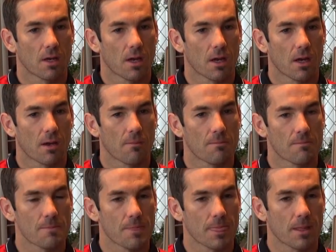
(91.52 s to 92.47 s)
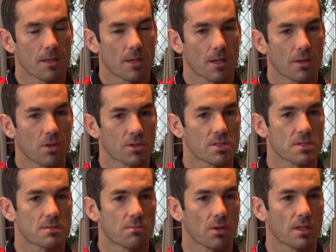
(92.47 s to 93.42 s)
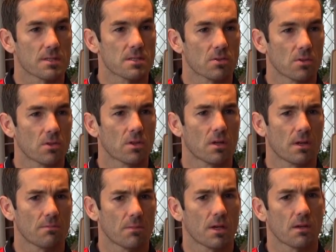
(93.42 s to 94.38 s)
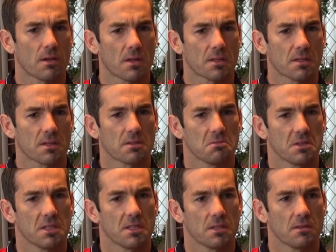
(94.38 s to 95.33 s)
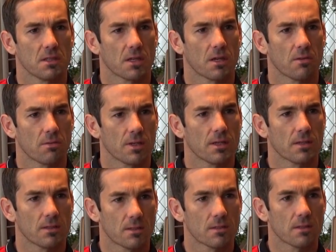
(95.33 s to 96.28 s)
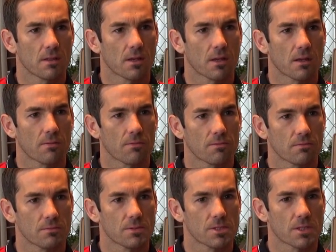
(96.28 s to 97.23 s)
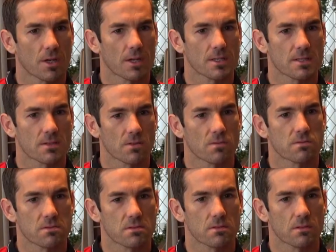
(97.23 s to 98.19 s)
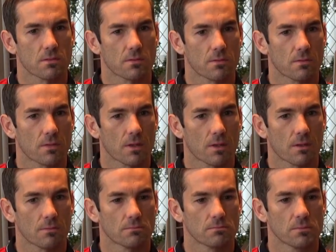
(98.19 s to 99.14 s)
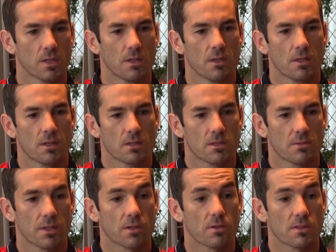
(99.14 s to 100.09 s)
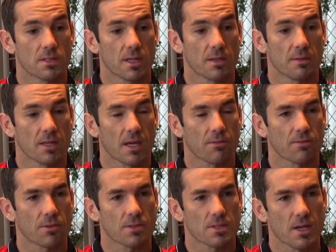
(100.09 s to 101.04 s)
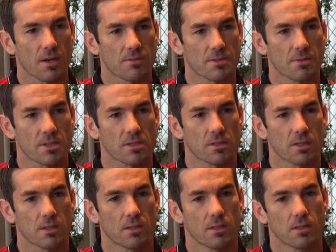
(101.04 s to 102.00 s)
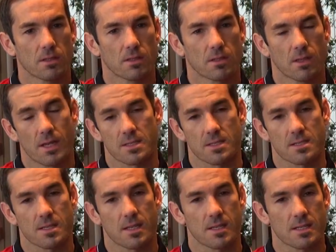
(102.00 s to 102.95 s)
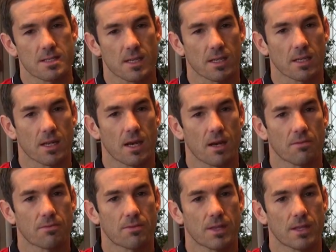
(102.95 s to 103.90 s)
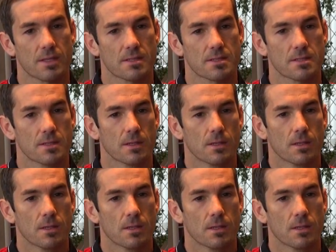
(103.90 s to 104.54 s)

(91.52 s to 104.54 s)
Um, you know, not just by the scoreline, but I think we, you know, we um, showed ourselves um, to be a good team in that first half, especially. You know, as I said, in the second half, they just